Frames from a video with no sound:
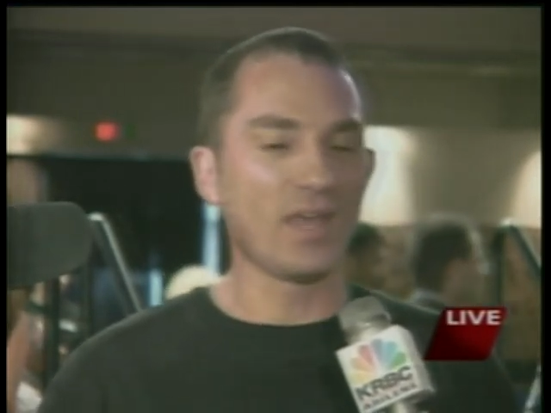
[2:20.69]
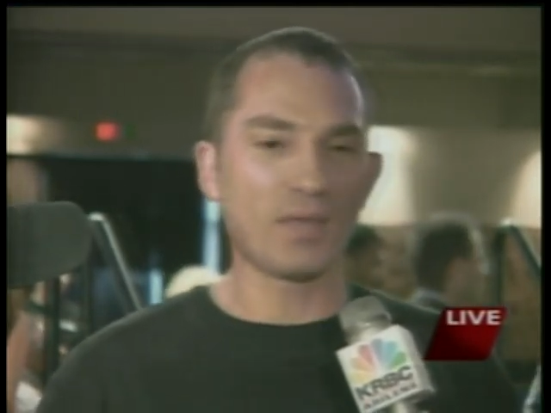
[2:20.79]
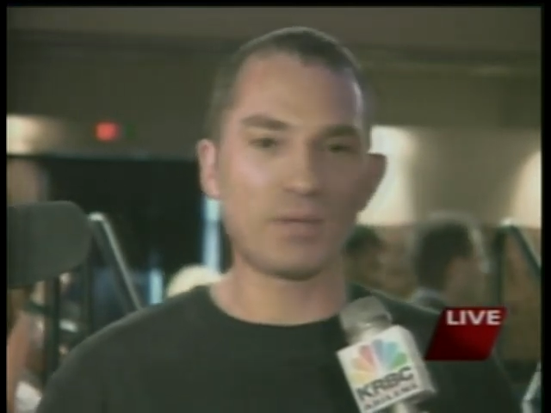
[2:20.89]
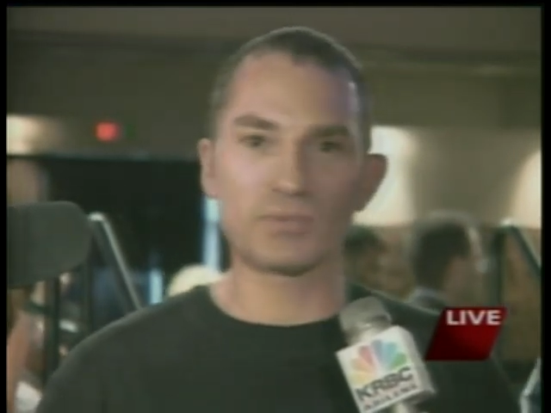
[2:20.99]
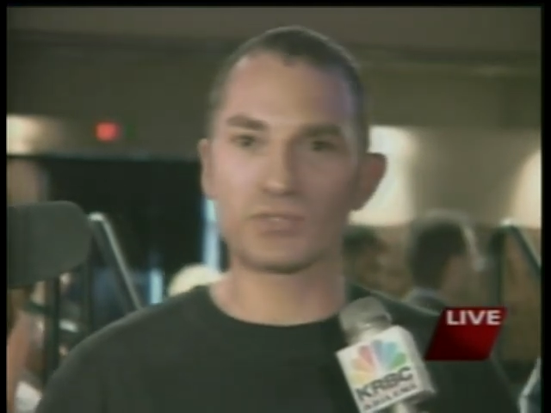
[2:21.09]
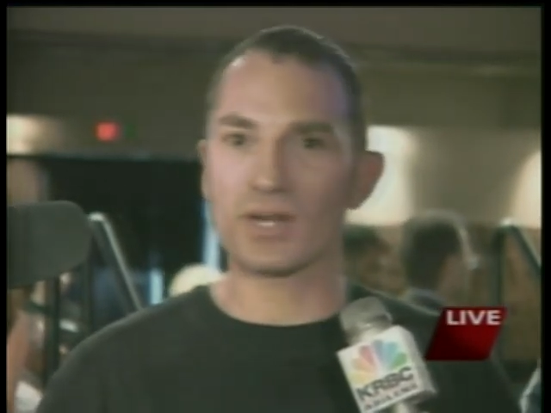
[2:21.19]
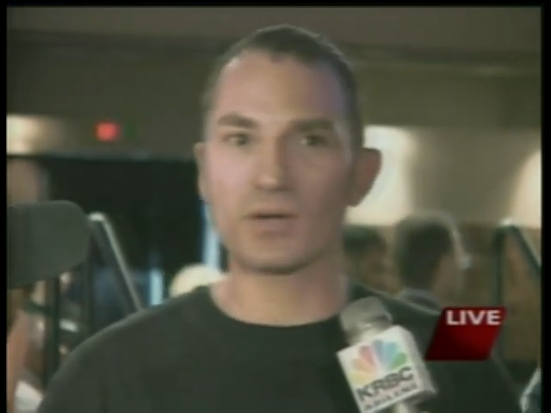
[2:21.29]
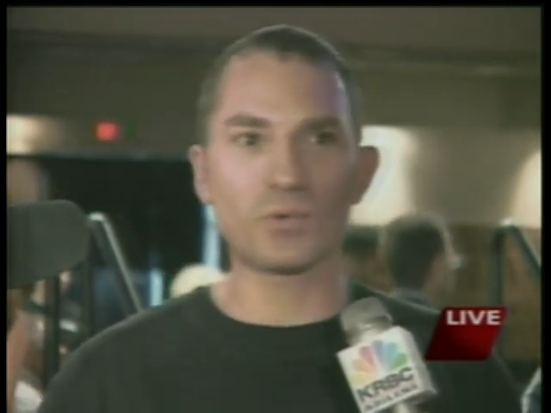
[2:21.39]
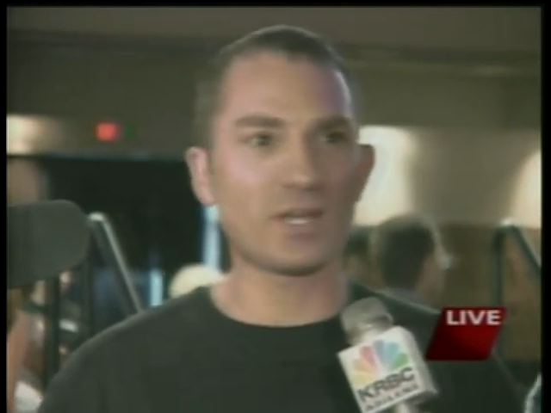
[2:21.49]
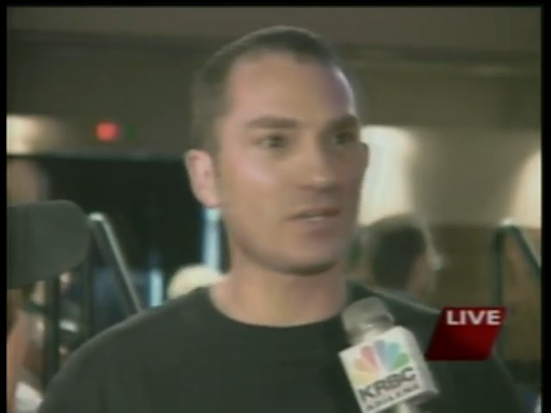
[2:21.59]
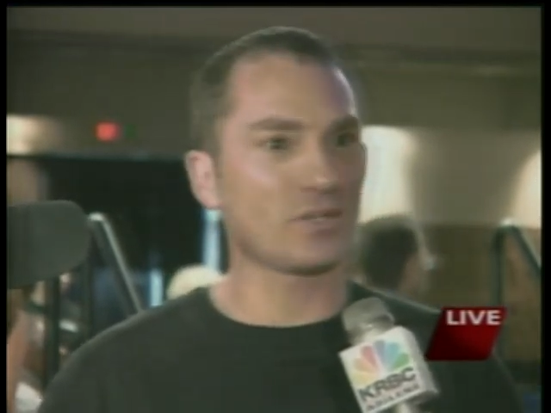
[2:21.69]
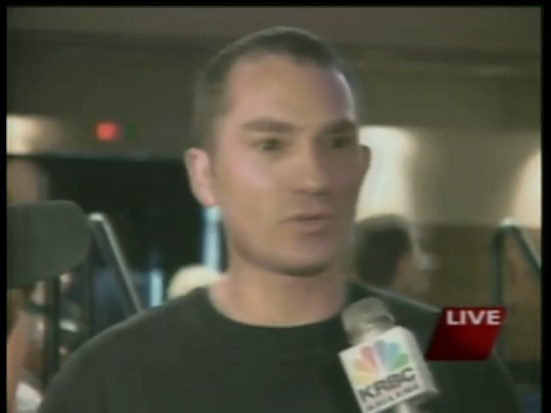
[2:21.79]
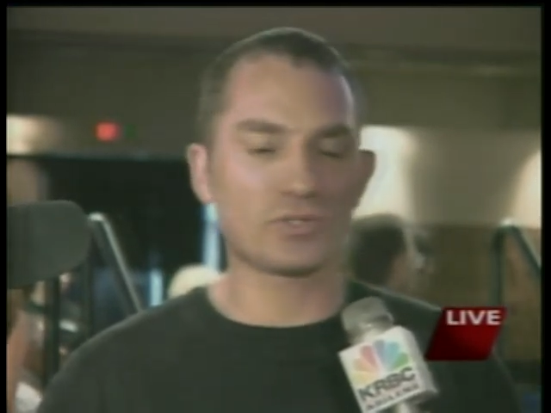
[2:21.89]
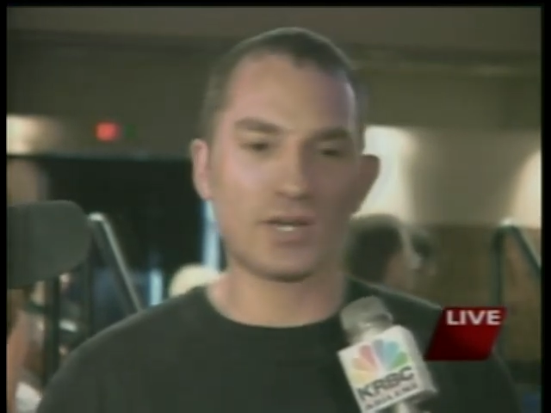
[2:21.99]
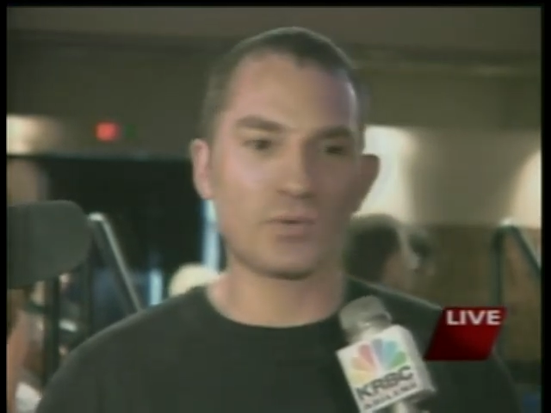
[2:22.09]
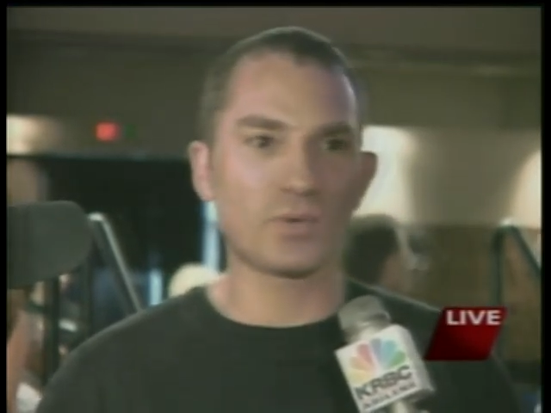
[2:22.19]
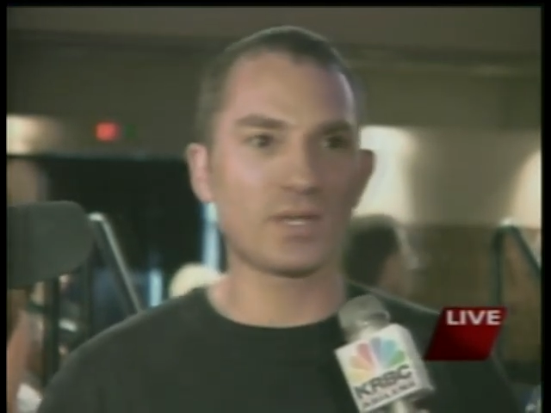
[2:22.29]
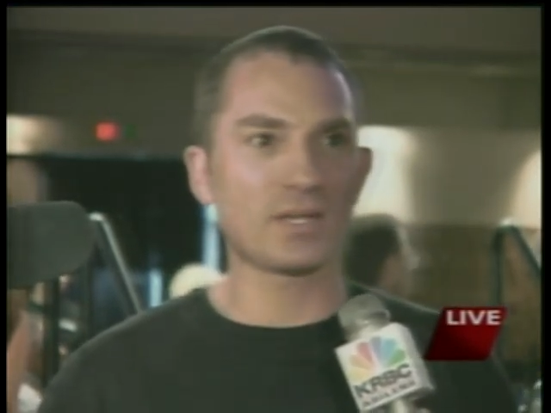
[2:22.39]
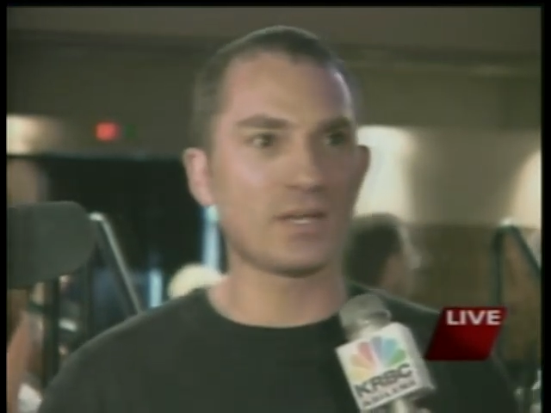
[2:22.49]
And people trying to win, you know, trying to win.